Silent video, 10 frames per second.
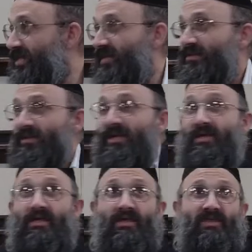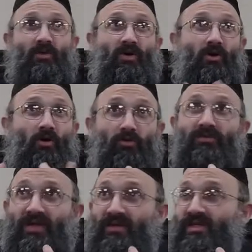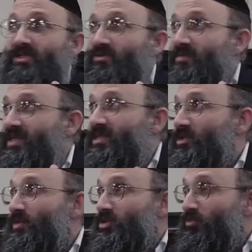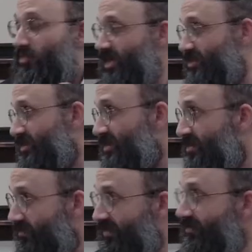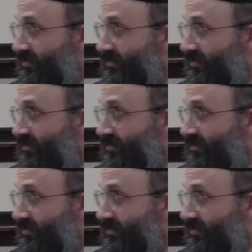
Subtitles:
that they were holding in these three mitzvahs. It was so precious and so dear